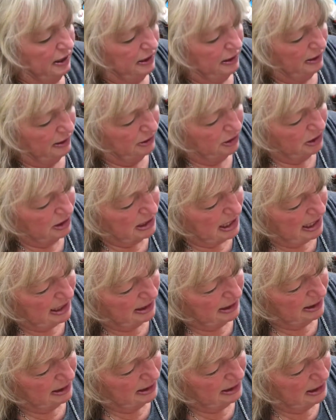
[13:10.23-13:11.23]
I just like
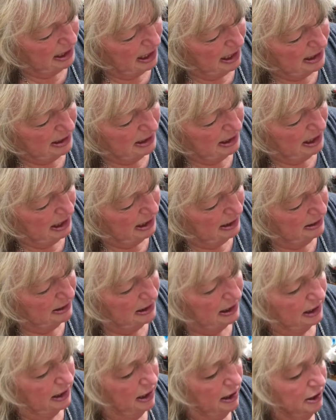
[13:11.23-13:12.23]
to tidy that as I
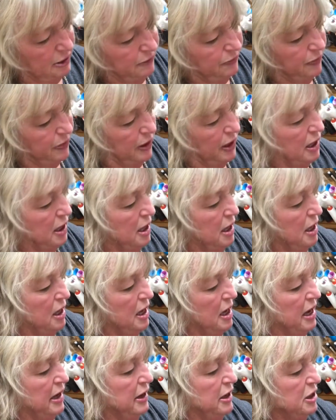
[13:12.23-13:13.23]
go.
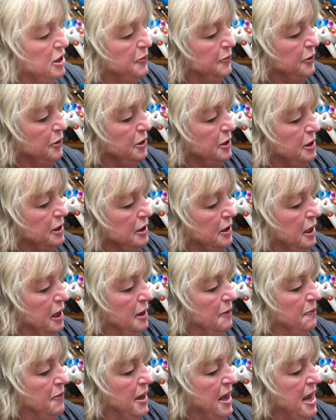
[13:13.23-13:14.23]
I'm going to put a
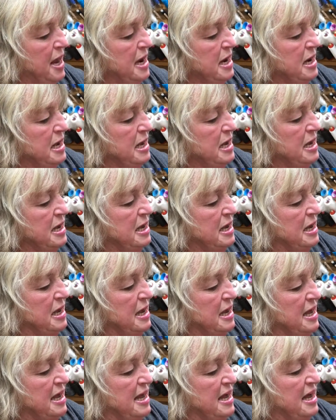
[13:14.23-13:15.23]
pin
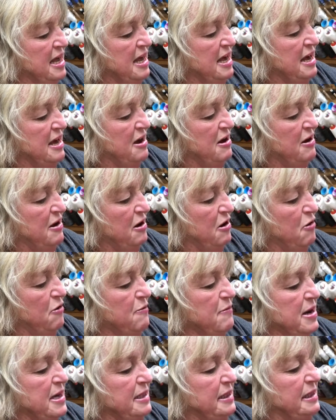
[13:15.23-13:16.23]
on
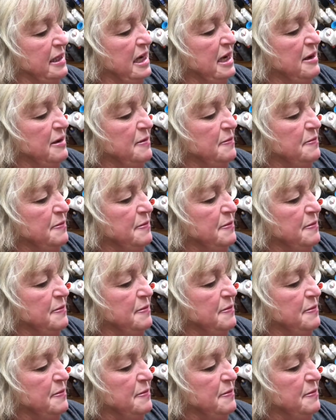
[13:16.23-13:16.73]
my seam